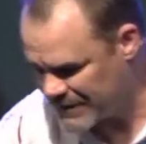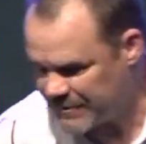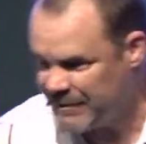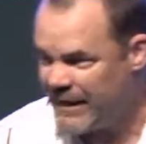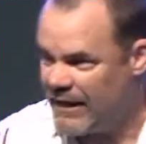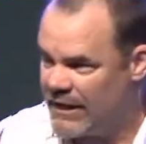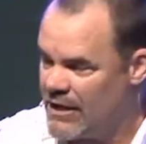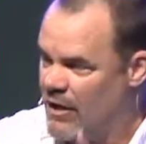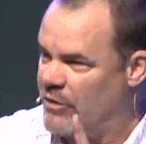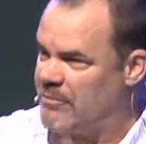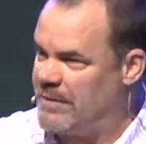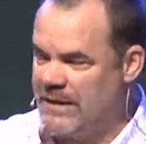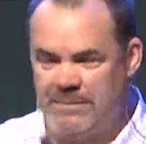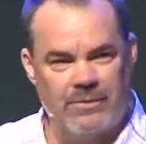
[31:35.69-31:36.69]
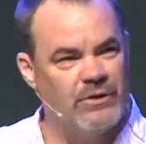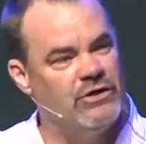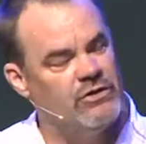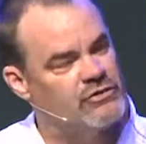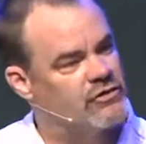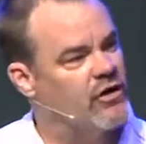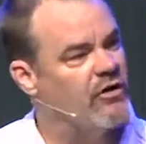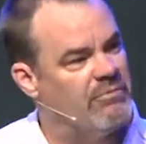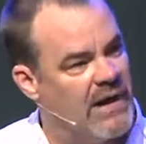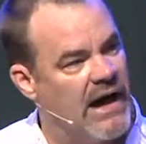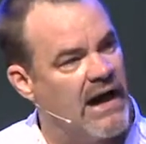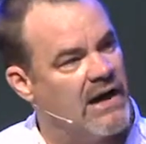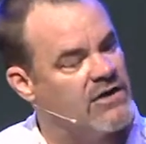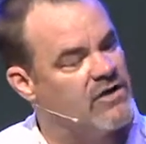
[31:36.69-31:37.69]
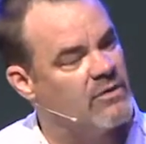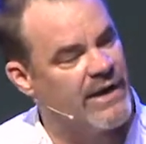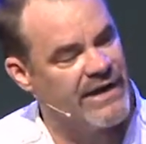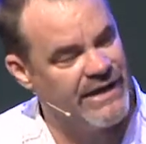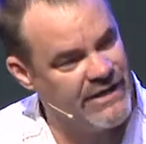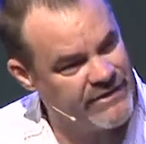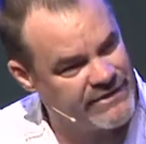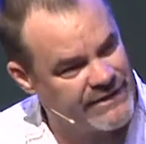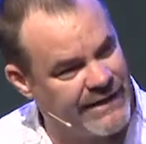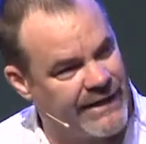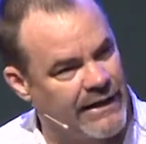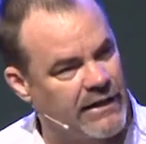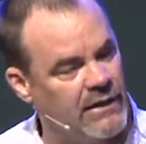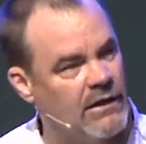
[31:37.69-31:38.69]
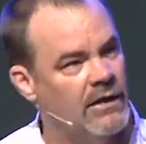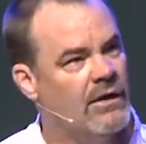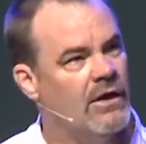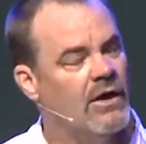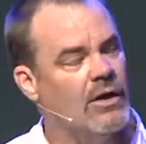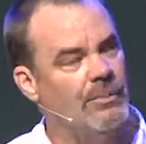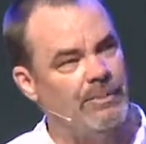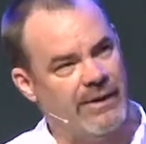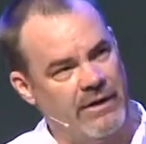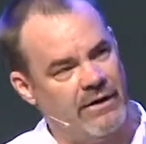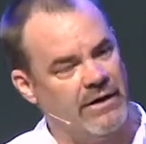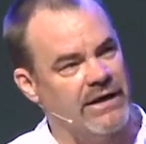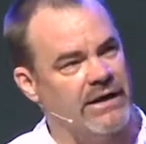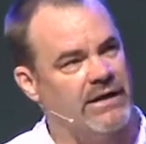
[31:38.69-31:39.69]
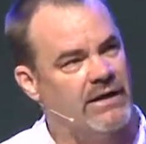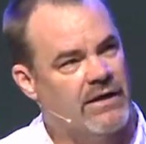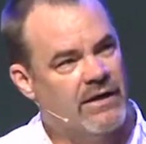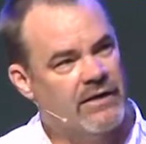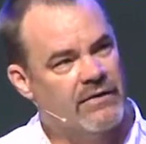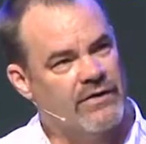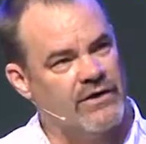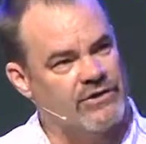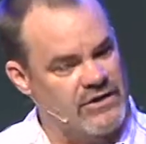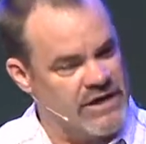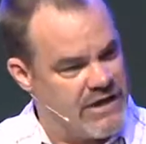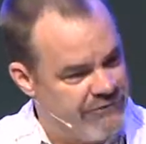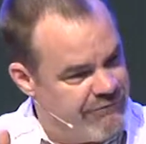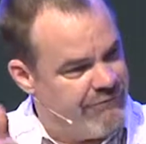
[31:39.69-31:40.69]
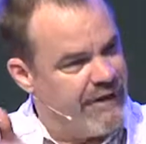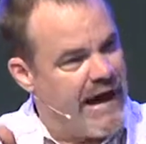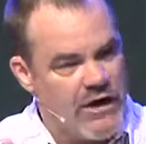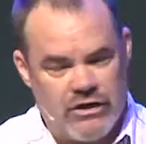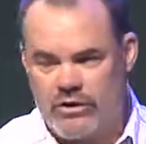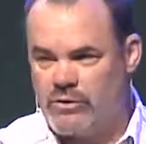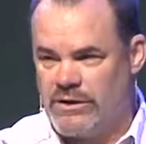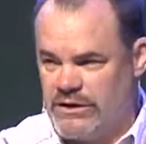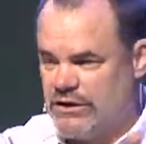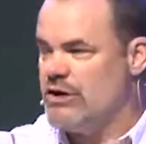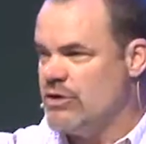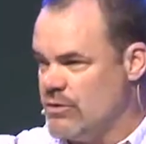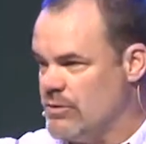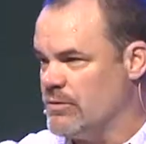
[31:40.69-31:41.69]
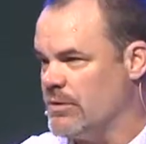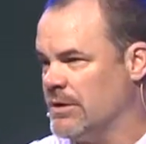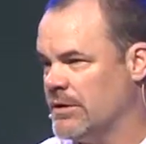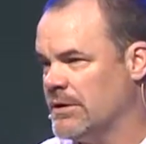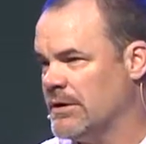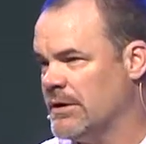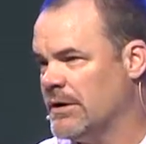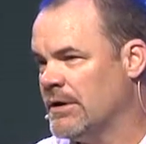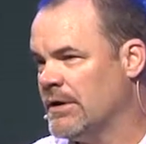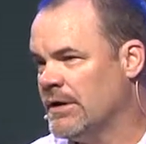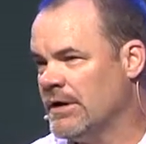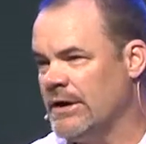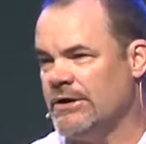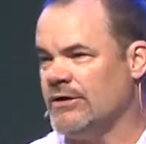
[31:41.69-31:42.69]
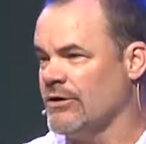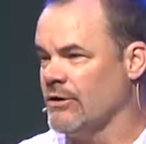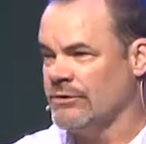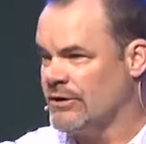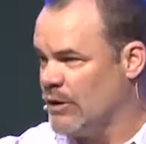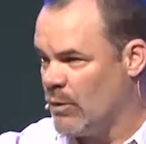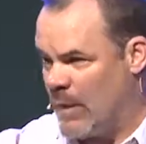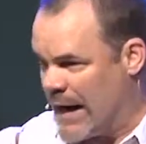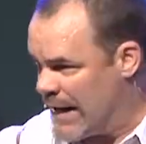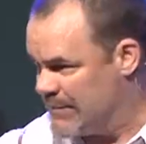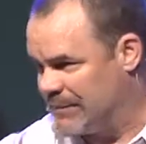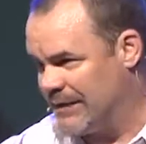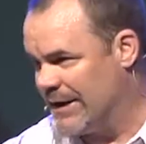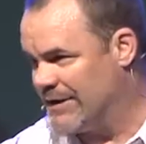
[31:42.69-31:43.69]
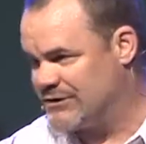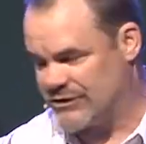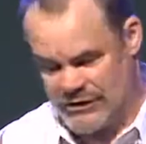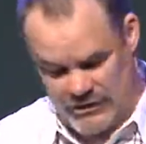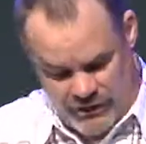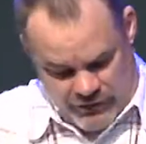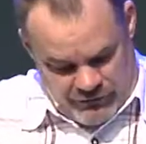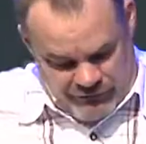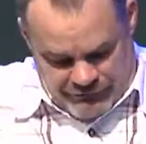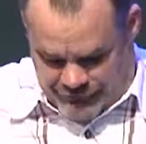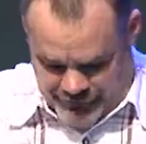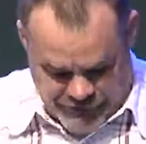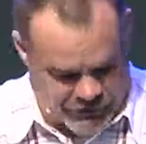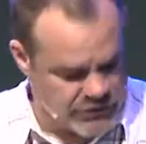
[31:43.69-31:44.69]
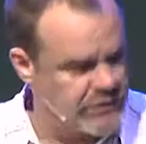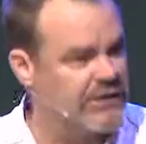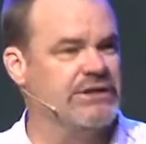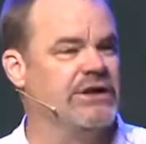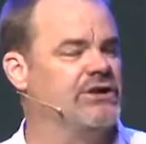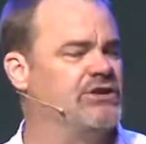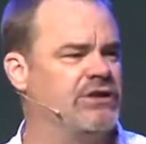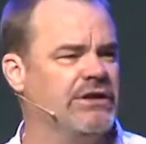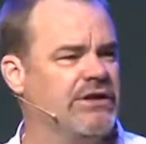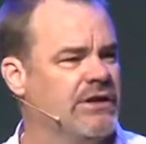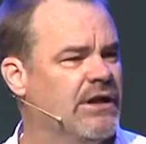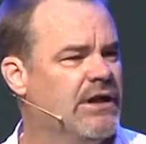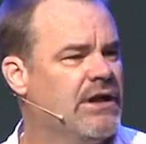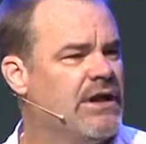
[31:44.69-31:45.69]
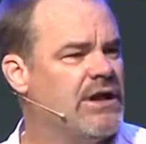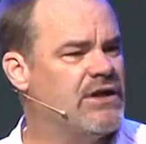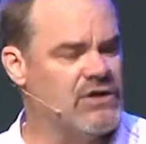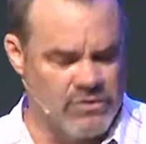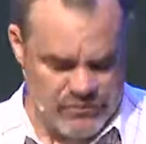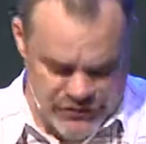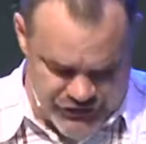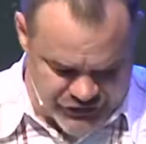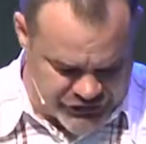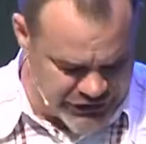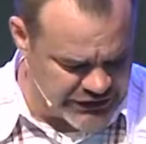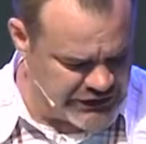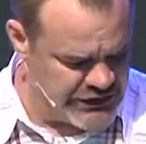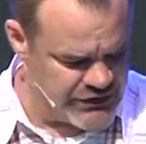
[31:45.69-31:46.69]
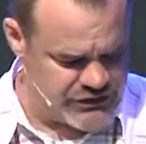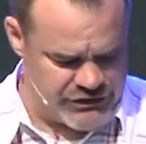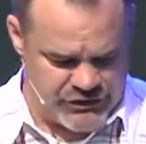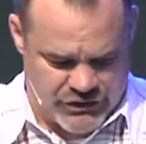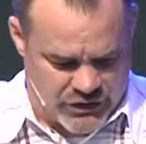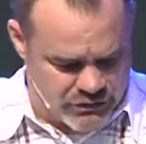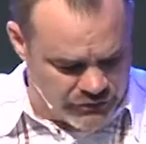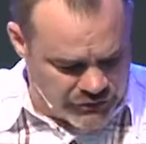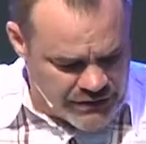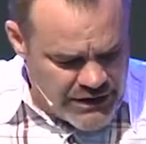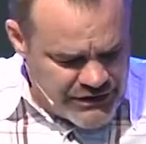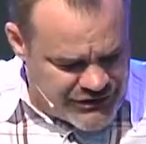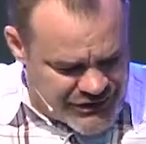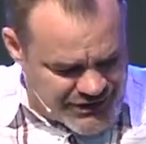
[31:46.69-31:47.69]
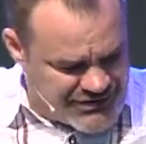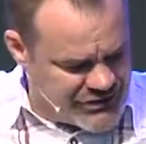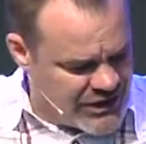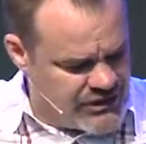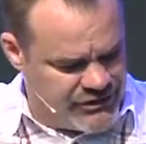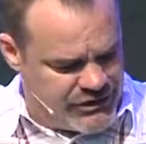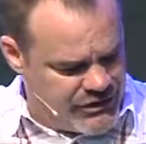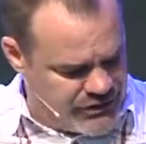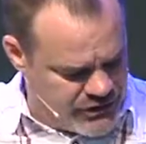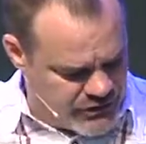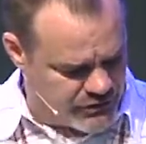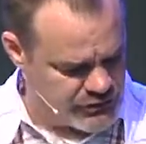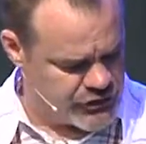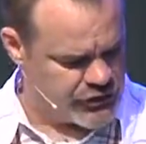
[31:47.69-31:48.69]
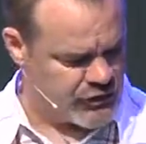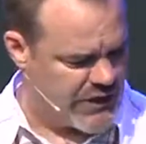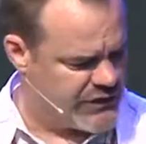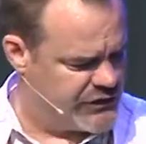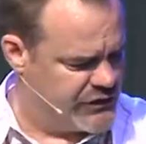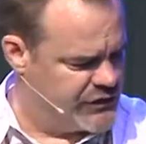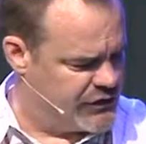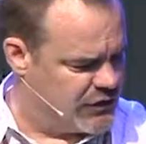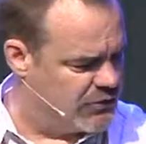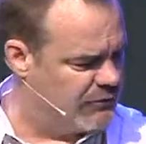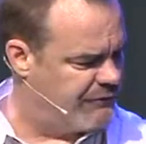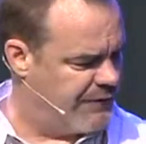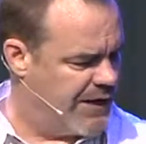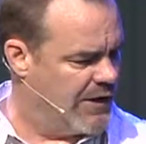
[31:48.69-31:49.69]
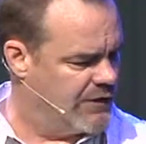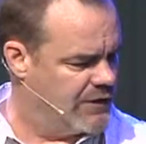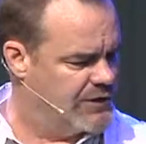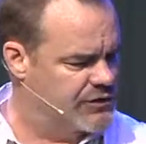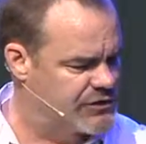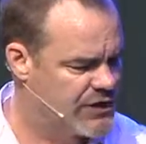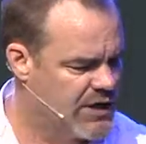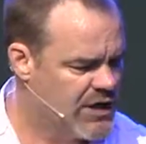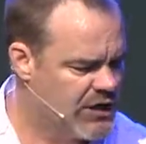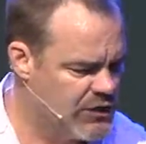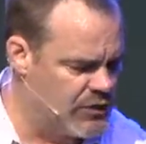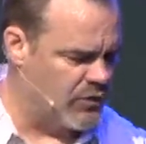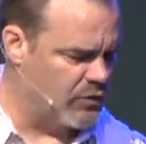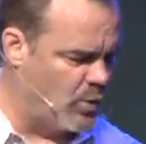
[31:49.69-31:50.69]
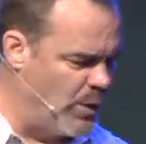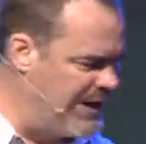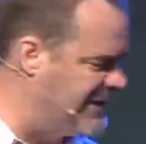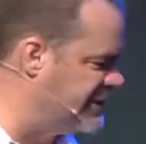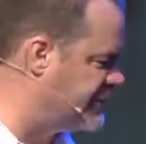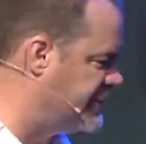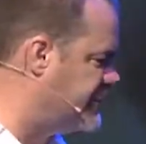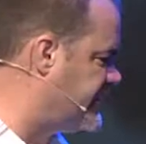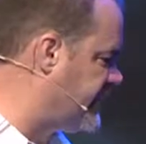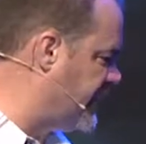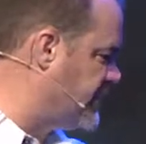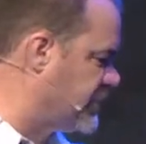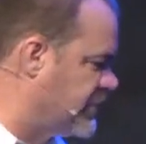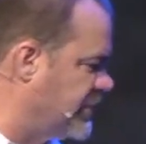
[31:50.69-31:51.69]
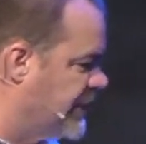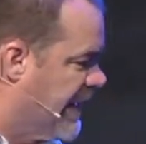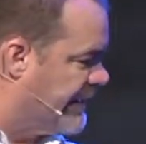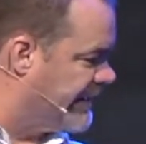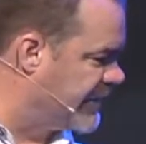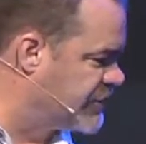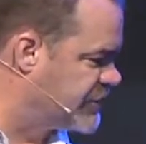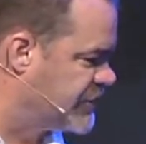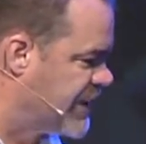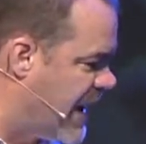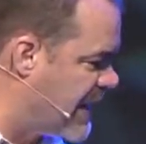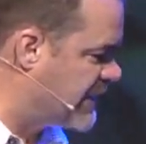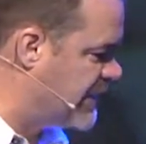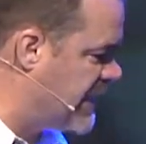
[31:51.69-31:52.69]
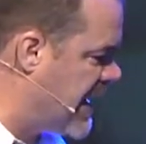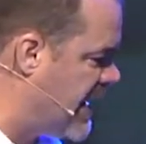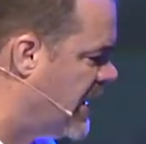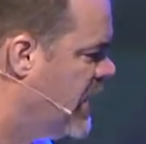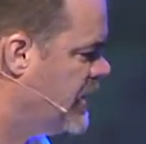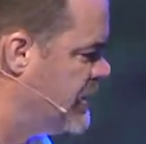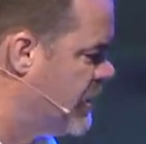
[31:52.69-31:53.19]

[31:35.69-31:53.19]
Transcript: but apparently all the people you drove by on your way here today, apparently there's enough value in you in your own little wine press, in your own physical condition, in your own sickness, your own successes, your own stresses, your own failures, your own weaknesses, the things you're good at, the things you're not good at,